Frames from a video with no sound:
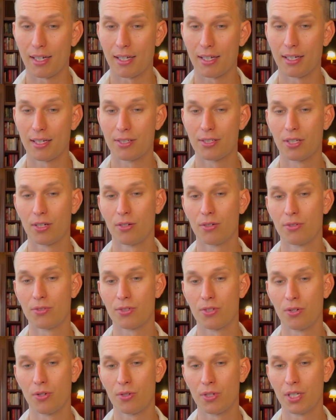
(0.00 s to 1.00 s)

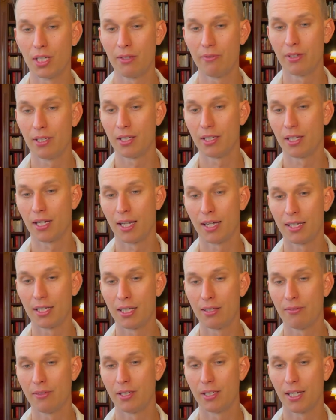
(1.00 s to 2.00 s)
so giving and
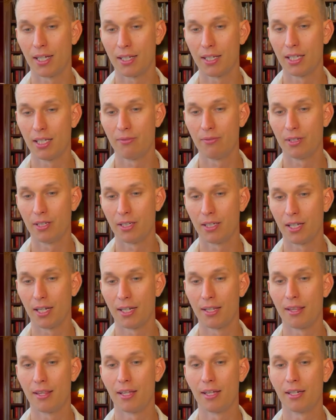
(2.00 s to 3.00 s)
giving and giving,
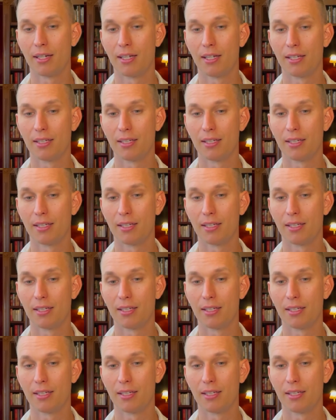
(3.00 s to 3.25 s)
and then